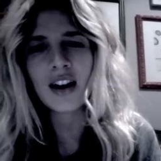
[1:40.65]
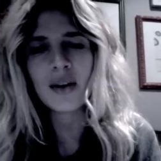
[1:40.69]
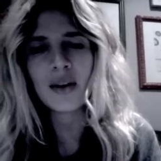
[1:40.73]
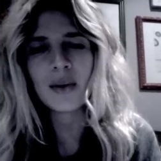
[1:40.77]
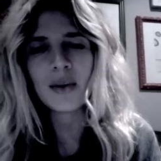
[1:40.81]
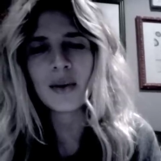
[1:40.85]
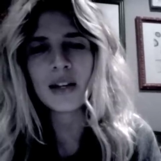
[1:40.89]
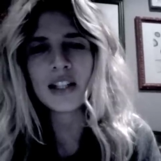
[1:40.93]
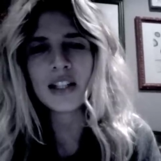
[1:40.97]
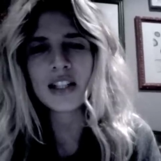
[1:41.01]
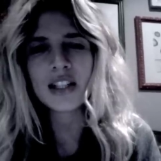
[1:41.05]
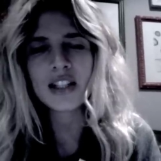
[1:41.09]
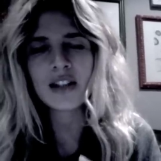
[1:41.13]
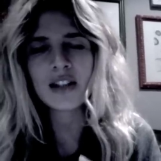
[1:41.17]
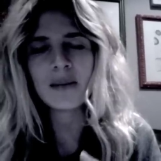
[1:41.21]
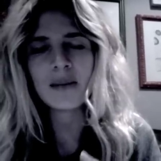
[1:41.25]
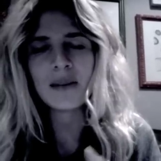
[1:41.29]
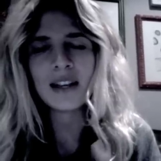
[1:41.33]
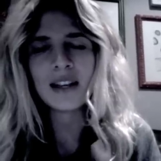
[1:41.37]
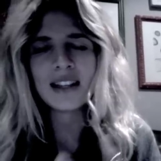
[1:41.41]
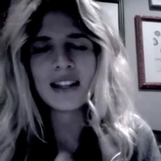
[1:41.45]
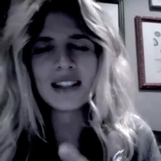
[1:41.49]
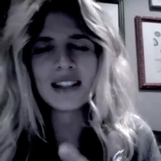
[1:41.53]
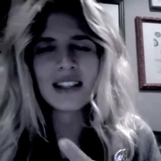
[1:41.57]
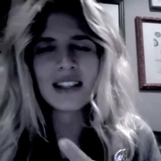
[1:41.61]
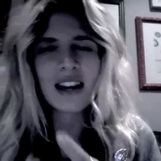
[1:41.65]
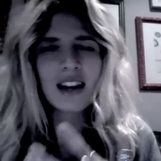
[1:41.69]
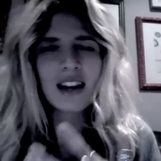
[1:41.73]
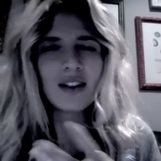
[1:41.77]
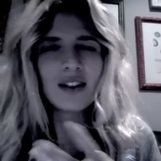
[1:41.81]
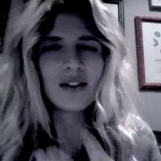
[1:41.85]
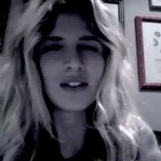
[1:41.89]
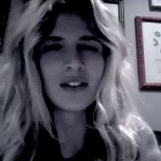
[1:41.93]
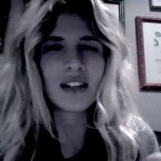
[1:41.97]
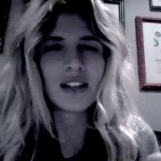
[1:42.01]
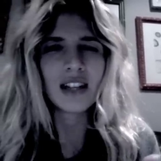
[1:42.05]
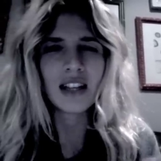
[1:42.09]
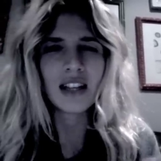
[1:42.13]
which to me is kind
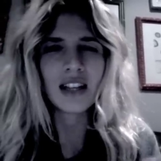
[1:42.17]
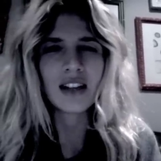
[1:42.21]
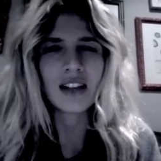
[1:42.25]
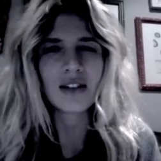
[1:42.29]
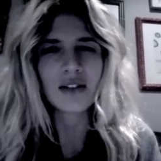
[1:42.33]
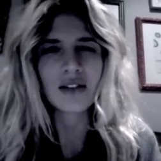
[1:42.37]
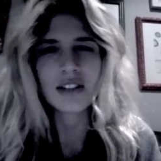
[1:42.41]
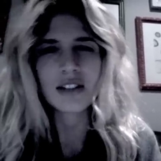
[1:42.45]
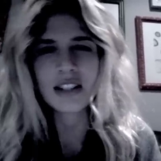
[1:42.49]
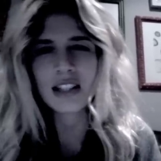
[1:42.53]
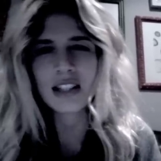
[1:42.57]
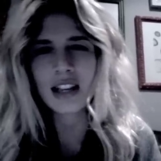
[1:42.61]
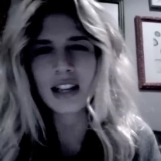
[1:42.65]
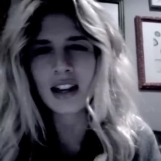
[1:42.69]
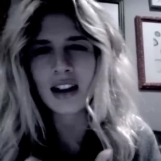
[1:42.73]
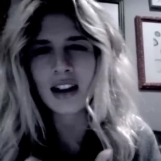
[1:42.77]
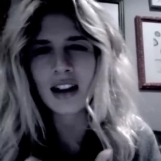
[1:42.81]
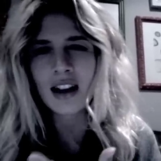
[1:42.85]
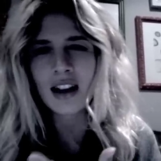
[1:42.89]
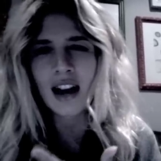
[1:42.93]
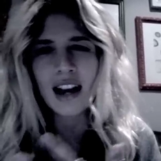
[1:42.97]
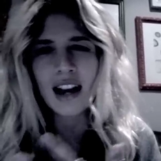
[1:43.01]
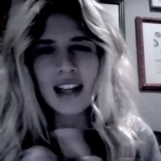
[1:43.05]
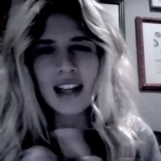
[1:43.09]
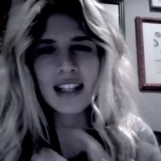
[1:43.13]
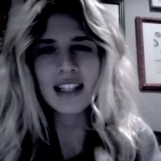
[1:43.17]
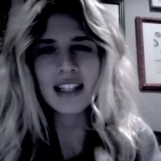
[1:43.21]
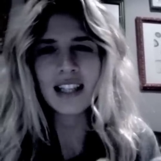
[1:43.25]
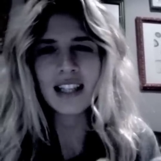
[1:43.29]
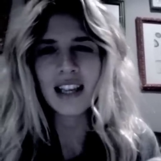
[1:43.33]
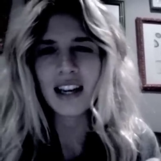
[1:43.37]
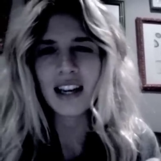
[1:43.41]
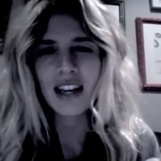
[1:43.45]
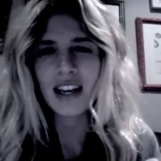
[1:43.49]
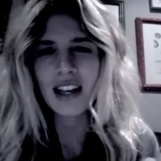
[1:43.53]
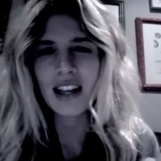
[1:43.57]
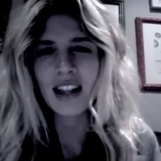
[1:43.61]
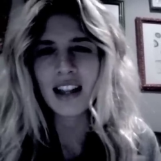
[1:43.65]
of an interesting
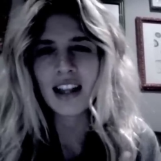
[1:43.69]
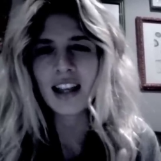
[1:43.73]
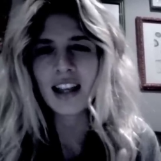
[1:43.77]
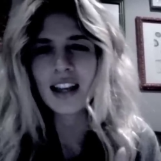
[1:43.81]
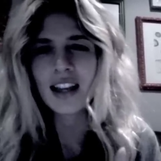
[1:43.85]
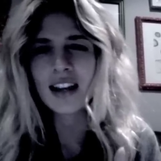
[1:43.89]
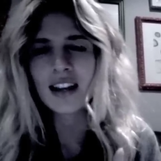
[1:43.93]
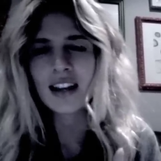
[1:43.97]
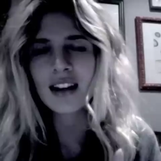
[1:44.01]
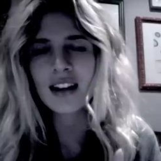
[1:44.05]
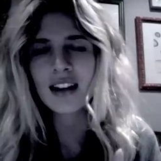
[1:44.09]
idea, that